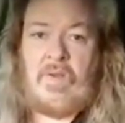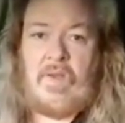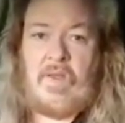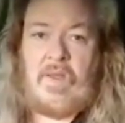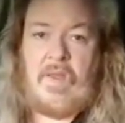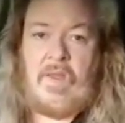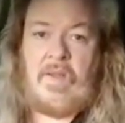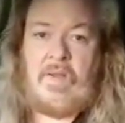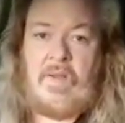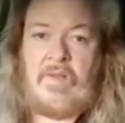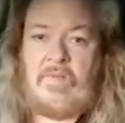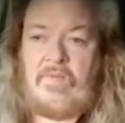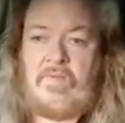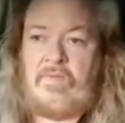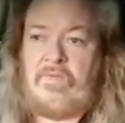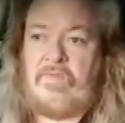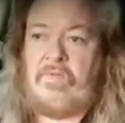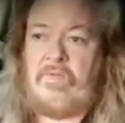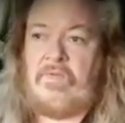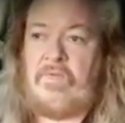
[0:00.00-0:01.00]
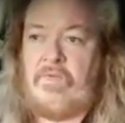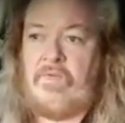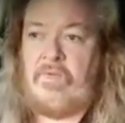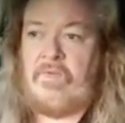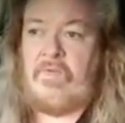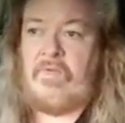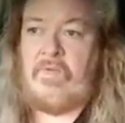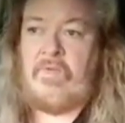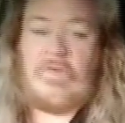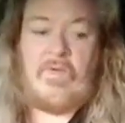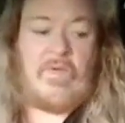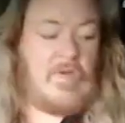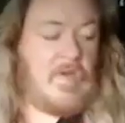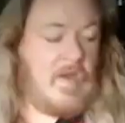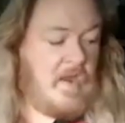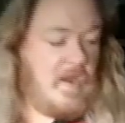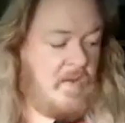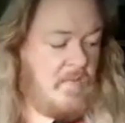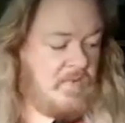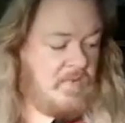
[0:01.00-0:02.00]
and
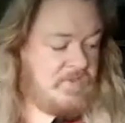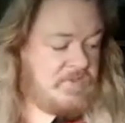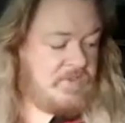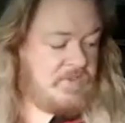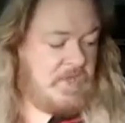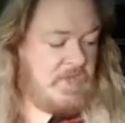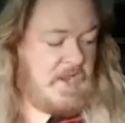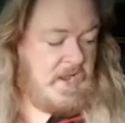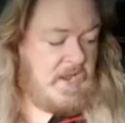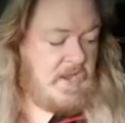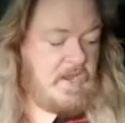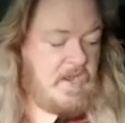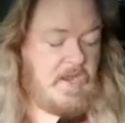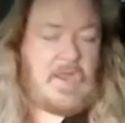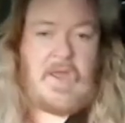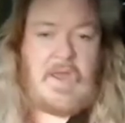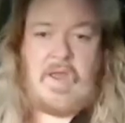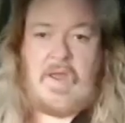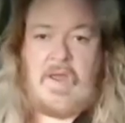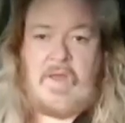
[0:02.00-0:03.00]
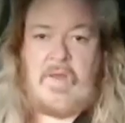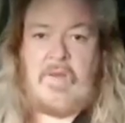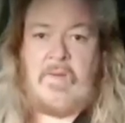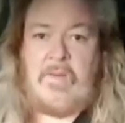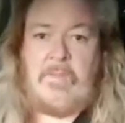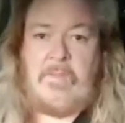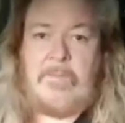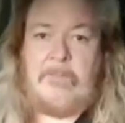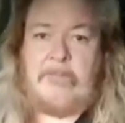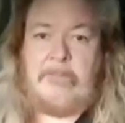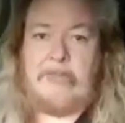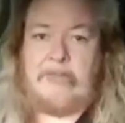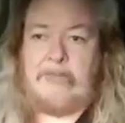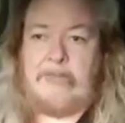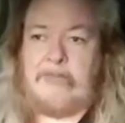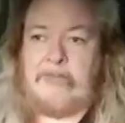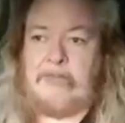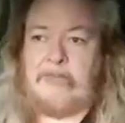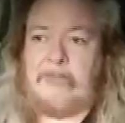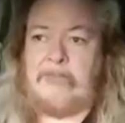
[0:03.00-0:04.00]
I was like, uh,
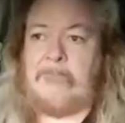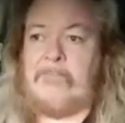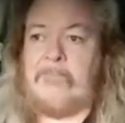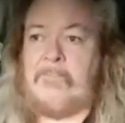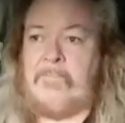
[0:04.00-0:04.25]
hmm,